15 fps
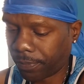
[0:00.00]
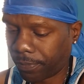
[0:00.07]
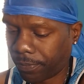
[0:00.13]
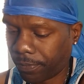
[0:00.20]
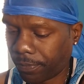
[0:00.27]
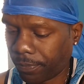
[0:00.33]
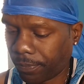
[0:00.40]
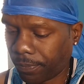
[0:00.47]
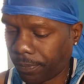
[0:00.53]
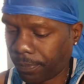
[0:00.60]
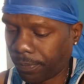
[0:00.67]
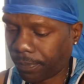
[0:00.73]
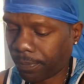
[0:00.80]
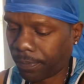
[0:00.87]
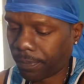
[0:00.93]

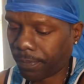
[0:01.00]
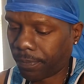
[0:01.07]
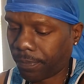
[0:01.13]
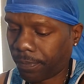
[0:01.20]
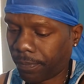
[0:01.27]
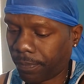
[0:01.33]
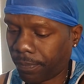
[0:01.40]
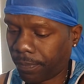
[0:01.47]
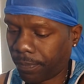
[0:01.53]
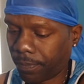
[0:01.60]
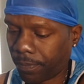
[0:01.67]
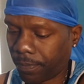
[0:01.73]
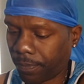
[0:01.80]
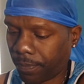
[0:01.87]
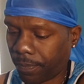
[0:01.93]

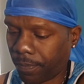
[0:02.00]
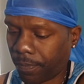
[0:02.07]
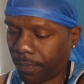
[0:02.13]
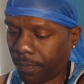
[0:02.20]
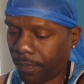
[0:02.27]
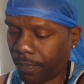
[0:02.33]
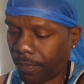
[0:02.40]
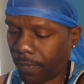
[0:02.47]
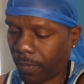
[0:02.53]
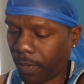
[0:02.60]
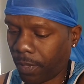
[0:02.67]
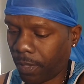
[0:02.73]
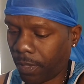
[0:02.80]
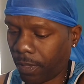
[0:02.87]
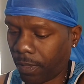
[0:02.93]

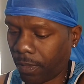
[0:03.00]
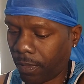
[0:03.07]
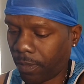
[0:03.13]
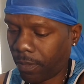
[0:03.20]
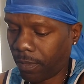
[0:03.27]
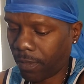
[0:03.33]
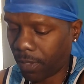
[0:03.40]
(silence)